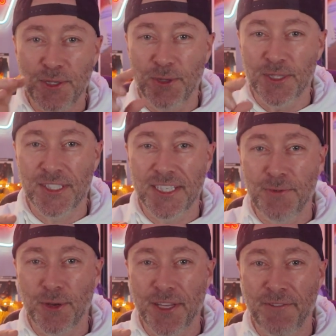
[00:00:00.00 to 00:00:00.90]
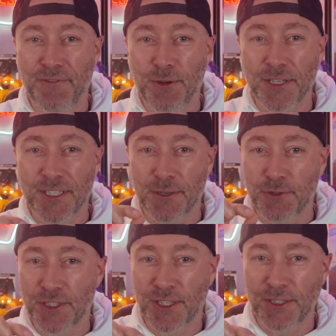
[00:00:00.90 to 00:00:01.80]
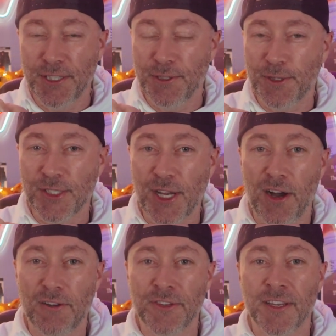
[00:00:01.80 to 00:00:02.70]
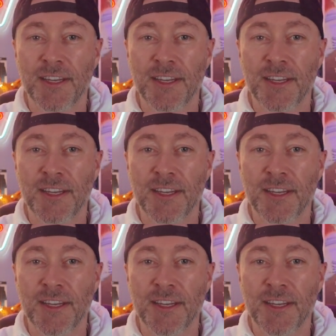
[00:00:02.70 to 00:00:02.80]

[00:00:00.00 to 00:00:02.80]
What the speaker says: You can see where that focus goes just a little soft.